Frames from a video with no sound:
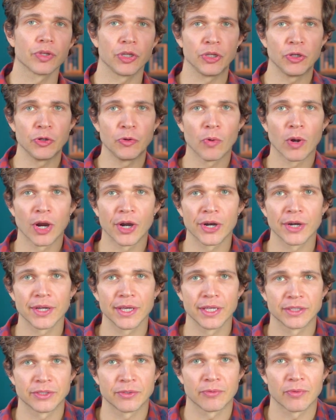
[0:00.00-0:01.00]
you are
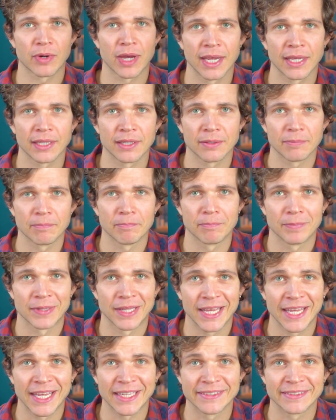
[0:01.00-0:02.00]
at the right
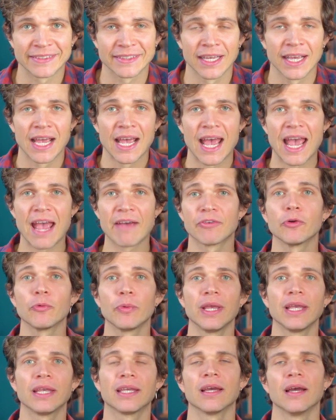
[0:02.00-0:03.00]
place. Every
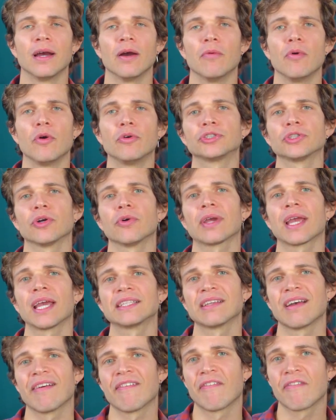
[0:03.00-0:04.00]
week, we'll
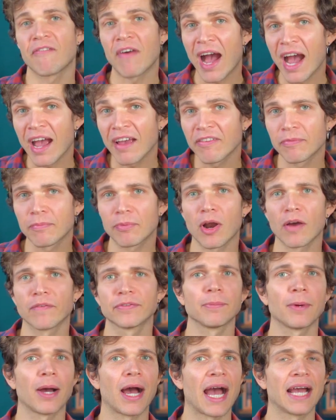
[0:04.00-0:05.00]
showcase five
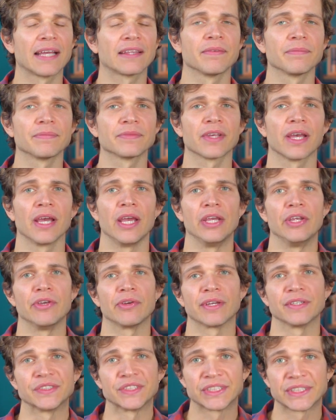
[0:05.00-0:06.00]
profitable items you
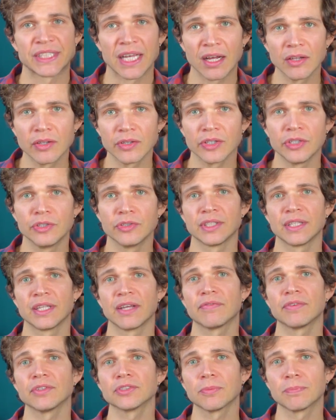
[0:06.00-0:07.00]
can sell using
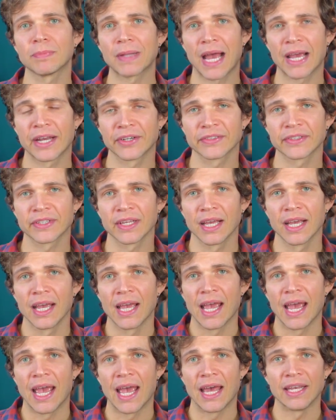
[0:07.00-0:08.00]
different suppliers.
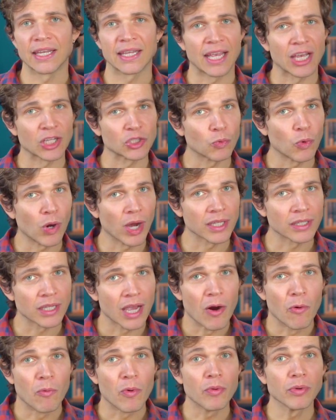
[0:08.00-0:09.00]
And guess what?
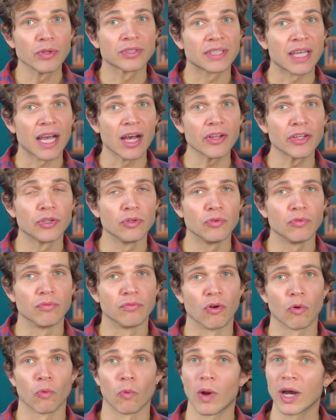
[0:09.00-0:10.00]
We will tell you
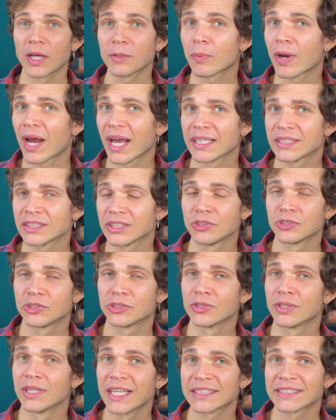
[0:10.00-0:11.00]
for what price you
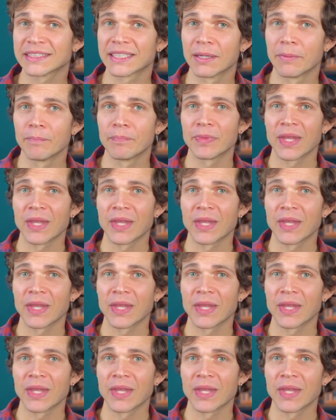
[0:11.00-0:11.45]
should list them